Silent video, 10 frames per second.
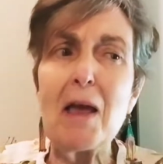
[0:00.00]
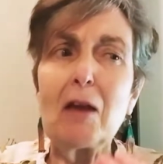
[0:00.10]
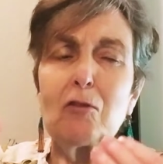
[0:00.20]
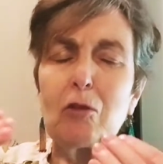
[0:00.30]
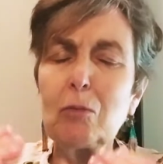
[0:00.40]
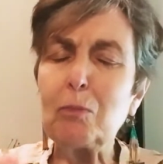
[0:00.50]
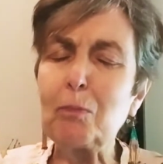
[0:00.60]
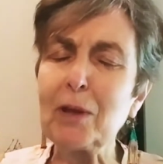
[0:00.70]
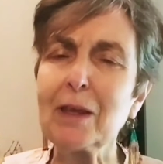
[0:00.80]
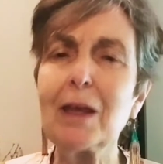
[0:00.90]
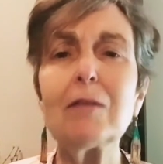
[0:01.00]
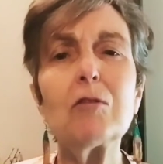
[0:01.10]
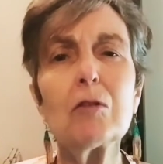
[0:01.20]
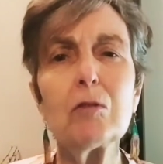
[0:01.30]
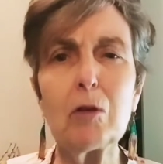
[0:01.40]
to begin
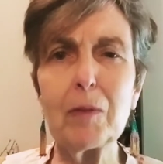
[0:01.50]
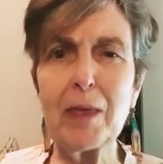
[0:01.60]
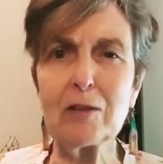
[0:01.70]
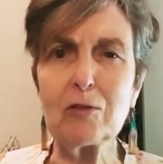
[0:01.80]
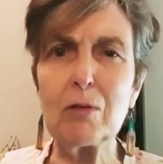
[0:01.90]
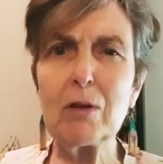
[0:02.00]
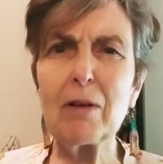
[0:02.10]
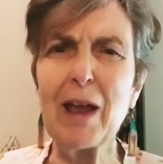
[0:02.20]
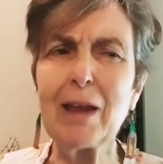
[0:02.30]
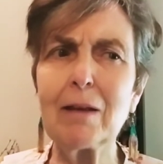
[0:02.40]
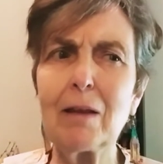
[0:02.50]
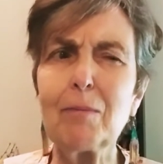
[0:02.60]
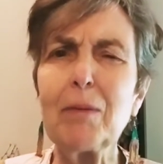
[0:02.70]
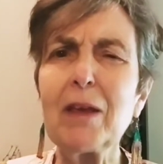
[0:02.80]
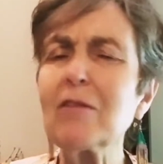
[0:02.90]
to look at that trigger and
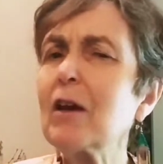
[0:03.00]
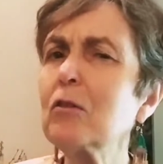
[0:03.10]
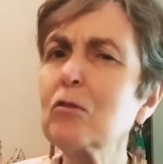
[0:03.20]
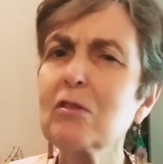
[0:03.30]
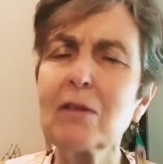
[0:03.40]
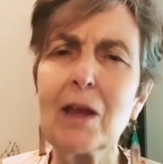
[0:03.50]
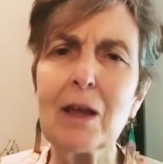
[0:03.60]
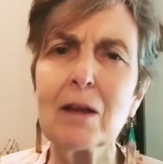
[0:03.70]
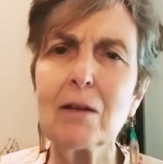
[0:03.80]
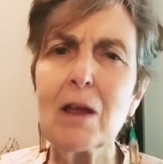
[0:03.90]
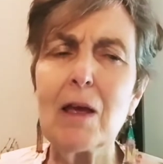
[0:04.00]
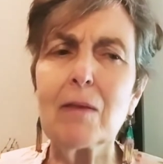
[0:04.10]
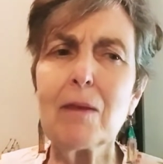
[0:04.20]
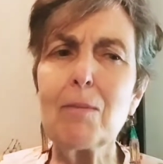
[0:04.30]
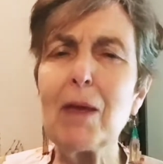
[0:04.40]
begin to understand
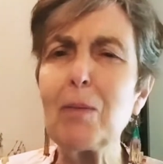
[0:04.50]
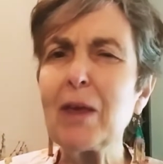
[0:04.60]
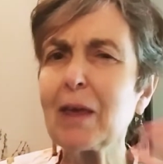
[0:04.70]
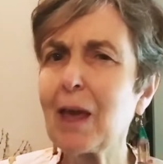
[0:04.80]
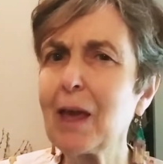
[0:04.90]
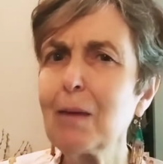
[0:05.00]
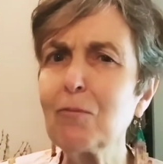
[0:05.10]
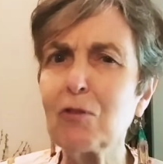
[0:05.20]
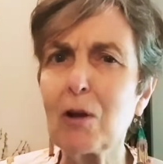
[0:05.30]
that maybe it came from